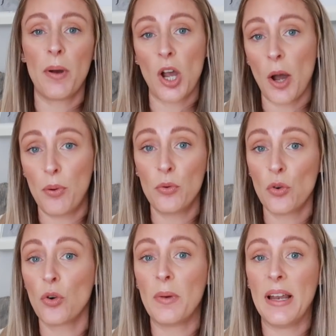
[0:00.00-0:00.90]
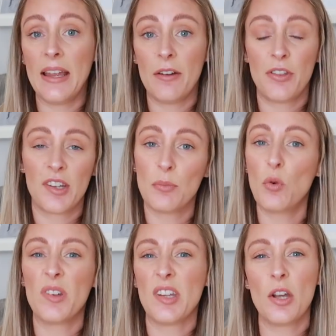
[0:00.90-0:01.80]
a couple normally of the small
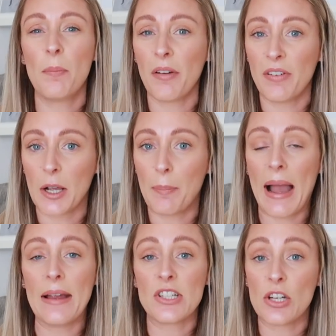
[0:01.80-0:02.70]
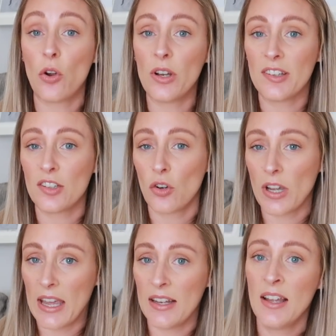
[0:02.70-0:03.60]
ones that you can buy for like a pound in Olly's
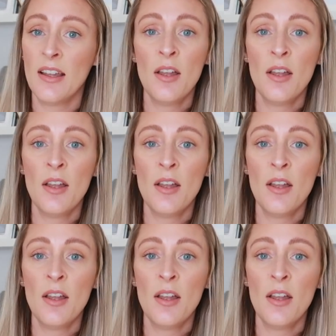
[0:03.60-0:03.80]
stocking.